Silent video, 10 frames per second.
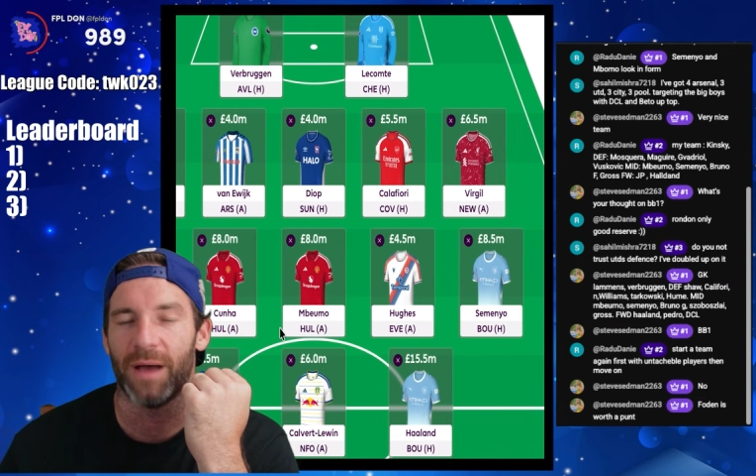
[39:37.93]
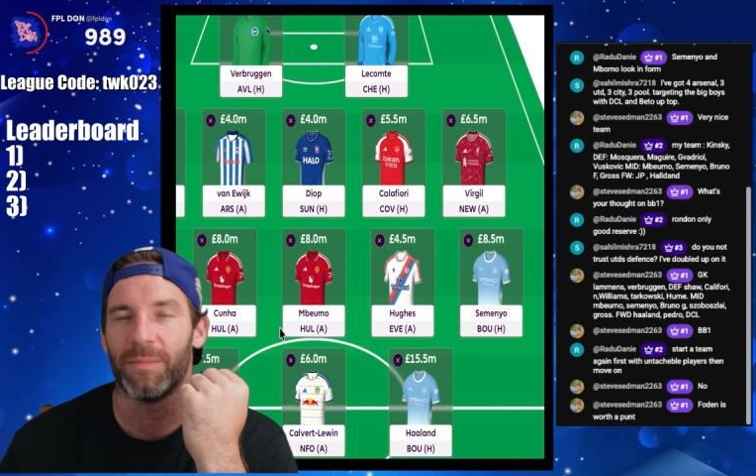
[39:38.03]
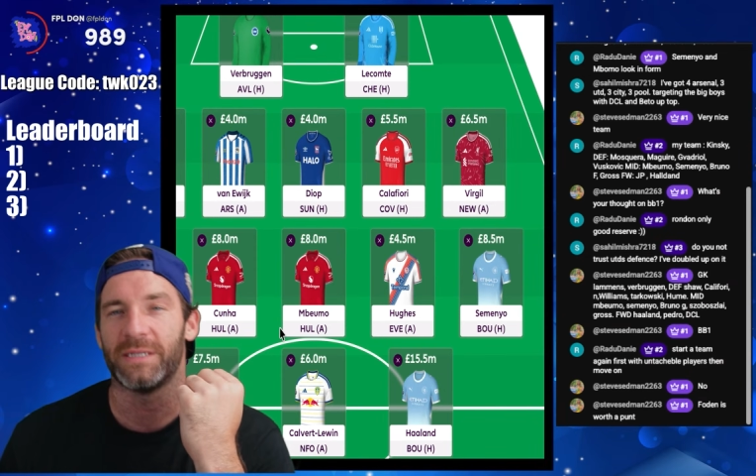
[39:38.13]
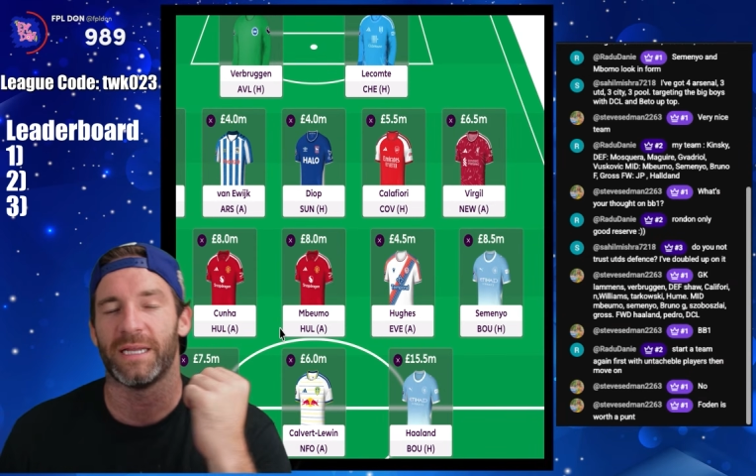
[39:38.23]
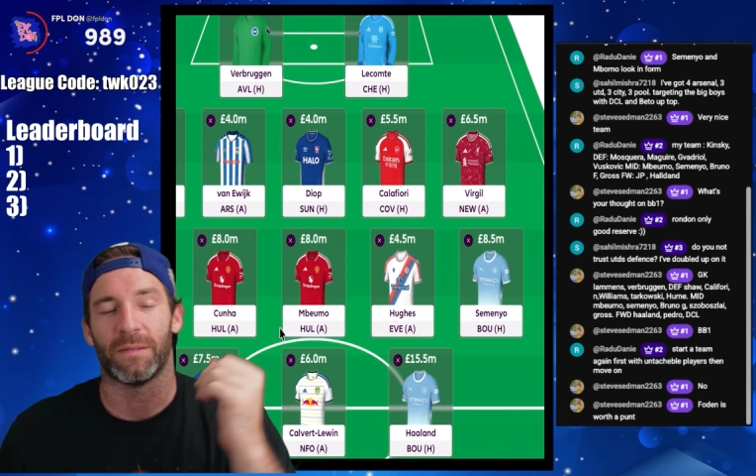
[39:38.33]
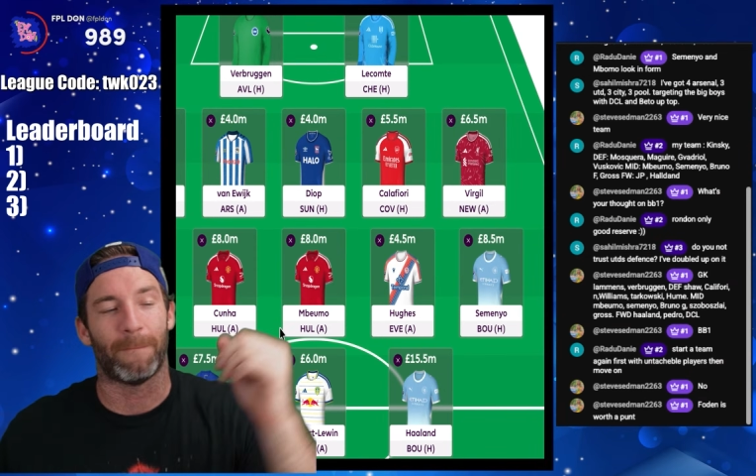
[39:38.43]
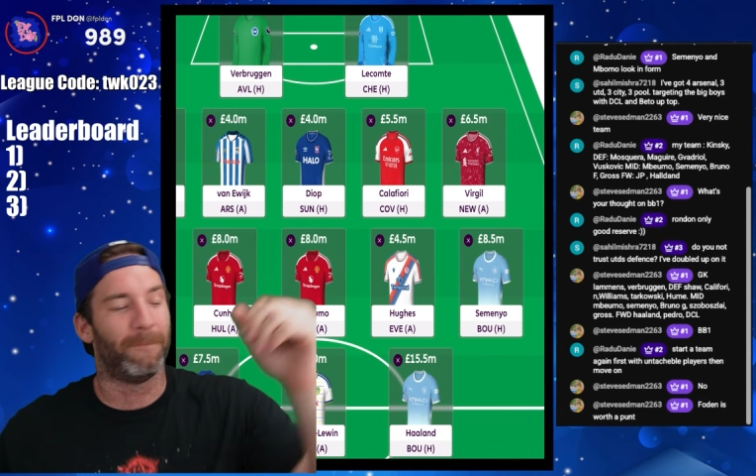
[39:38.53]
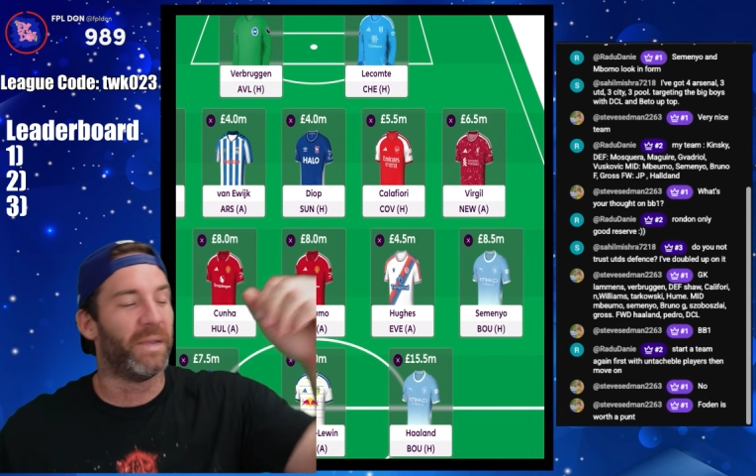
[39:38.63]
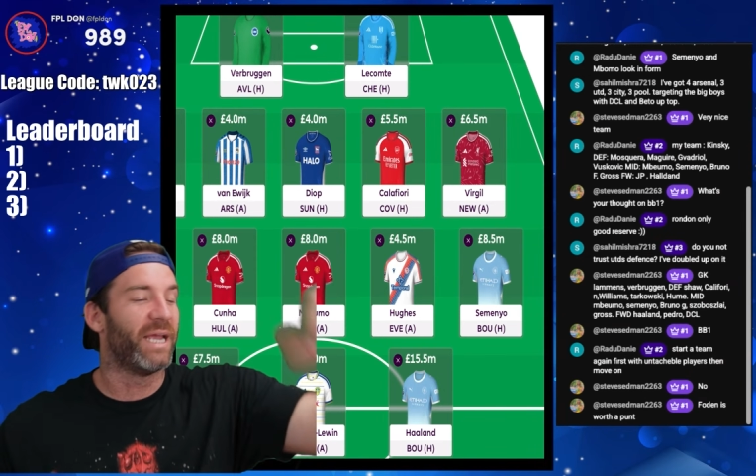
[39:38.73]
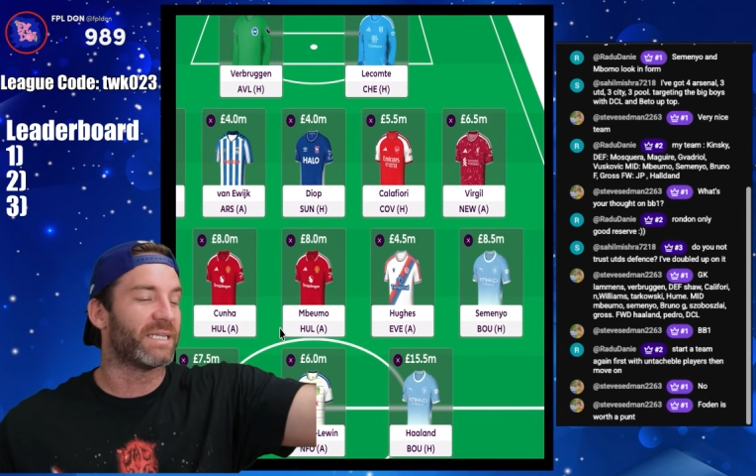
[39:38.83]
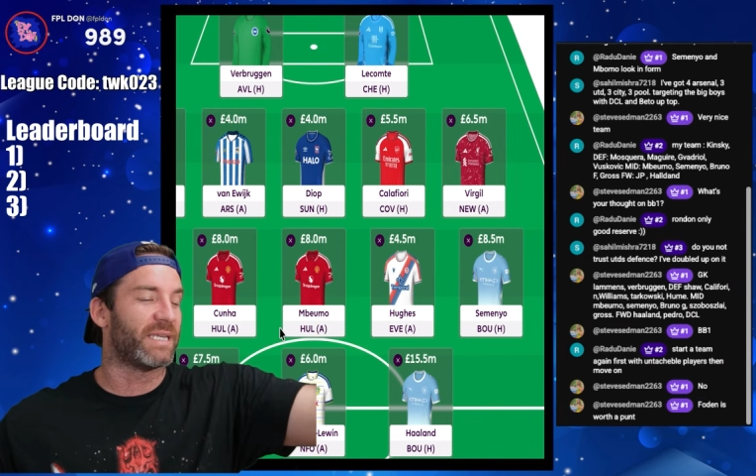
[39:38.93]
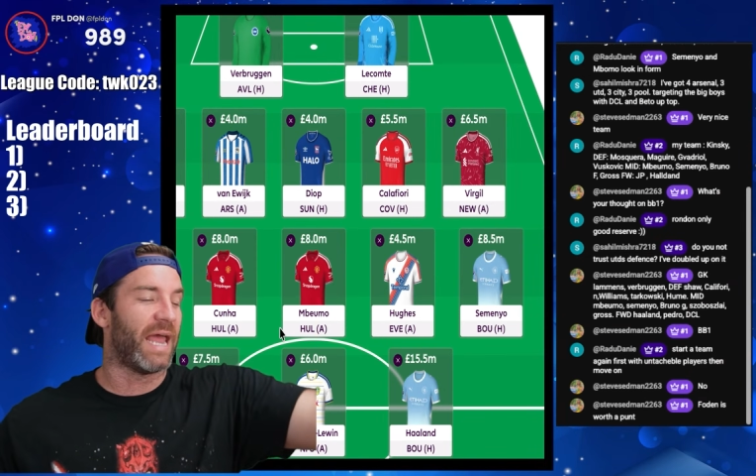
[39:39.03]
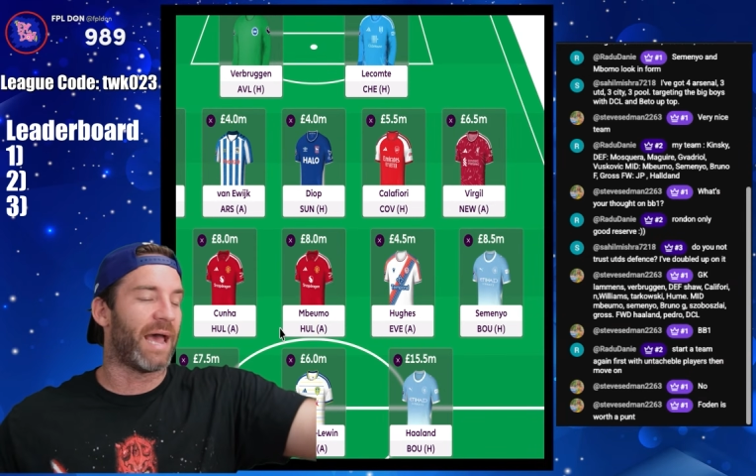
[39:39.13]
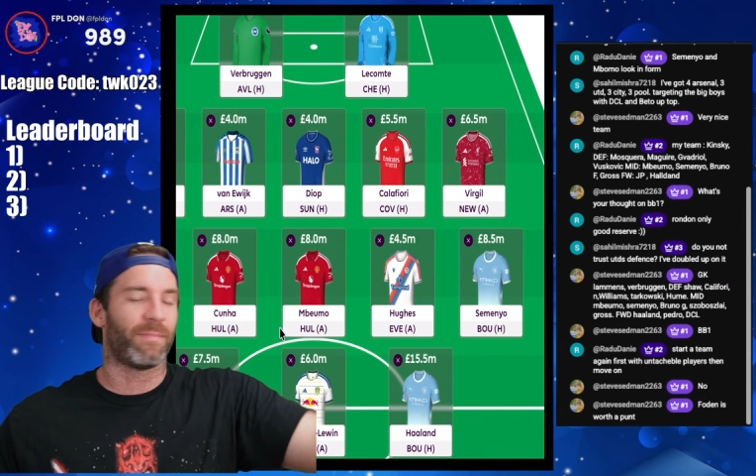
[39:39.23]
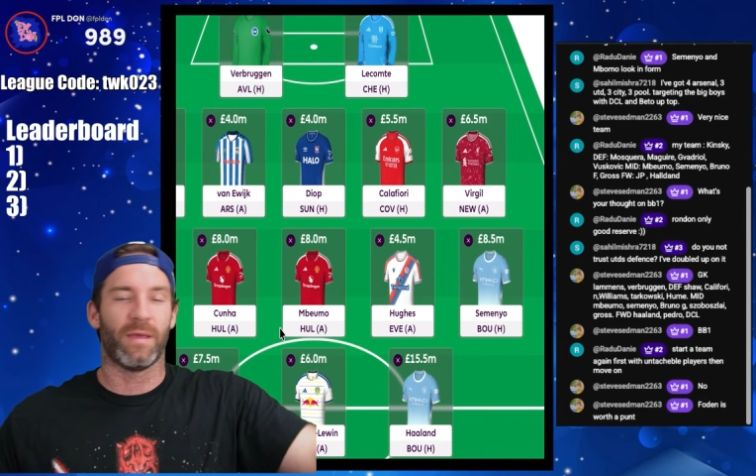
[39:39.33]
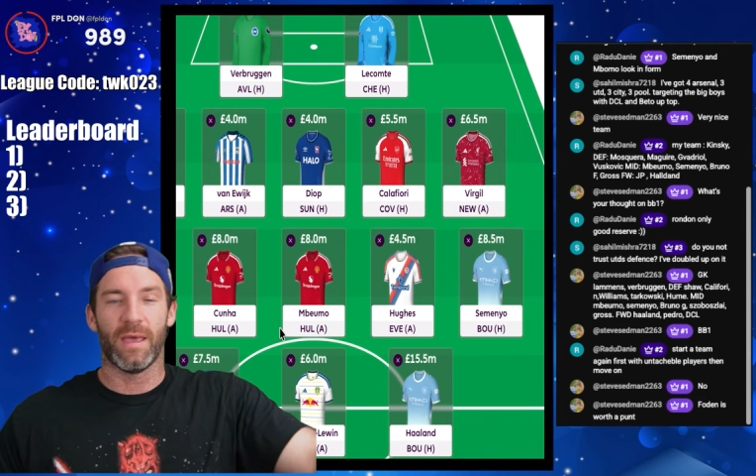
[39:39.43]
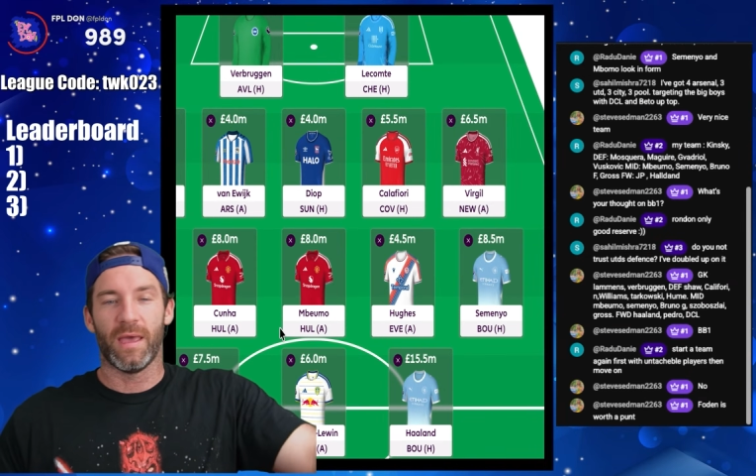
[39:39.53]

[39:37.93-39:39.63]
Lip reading: I'm going to take the biggest nap